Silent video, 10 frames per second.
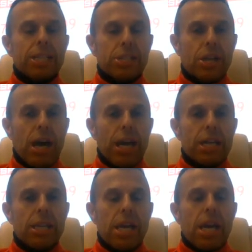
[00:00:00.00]

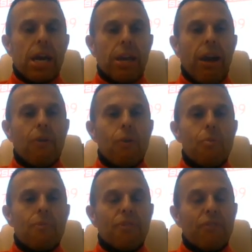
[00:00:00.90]
design and
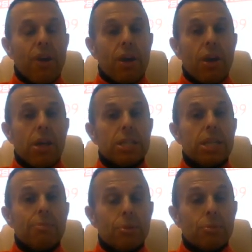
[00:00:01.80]
how
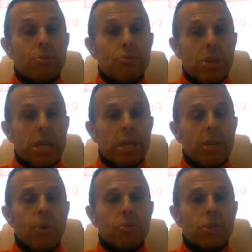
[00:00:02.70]
deep you would
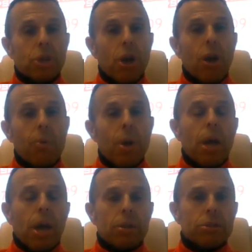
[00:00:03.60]
really want to go,
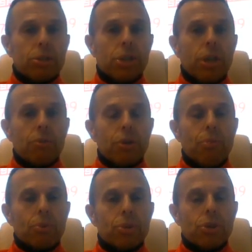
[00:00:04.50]
and you know,
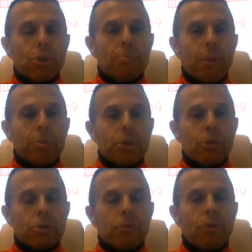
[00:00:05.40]
you'd want to probably
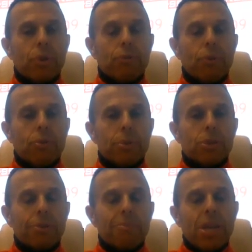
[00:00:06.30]
use the void
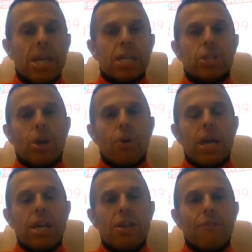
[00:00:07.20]
formers. So
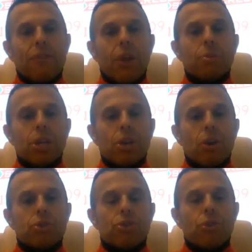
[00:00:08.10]
in floating
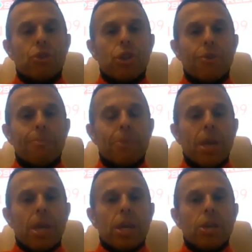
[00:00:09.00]
construction,
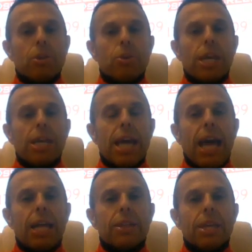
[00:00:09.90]
you're looking
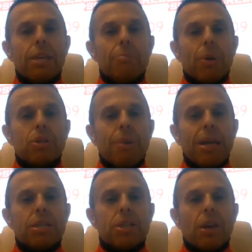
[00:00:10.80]
at the bottom
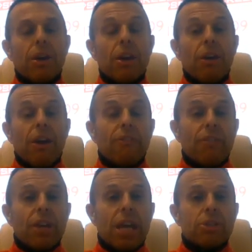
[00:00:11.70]
end
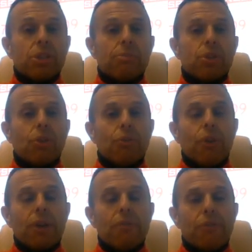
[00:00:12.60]
of a calcium
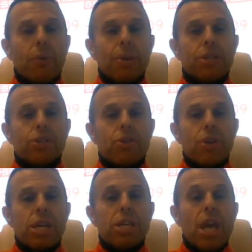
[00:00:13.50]
sulfate flowing
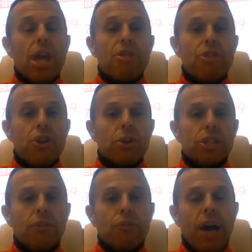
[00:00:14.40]
screed,
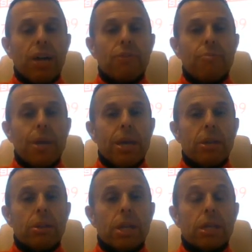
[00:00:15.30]
35
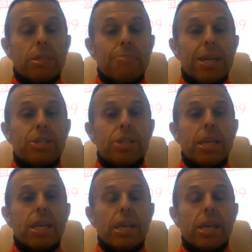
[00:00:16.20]
mil
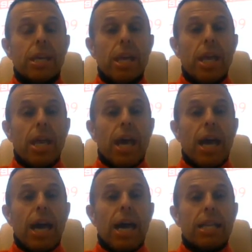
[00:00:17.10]
domestic,
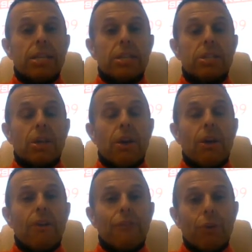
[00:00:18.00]
and
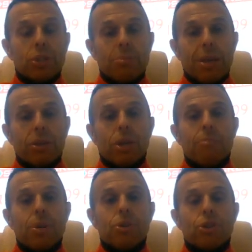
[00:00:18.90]
40 mil
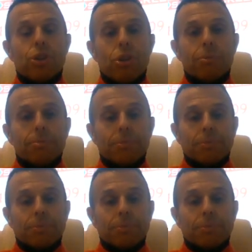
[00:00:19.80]
commercial.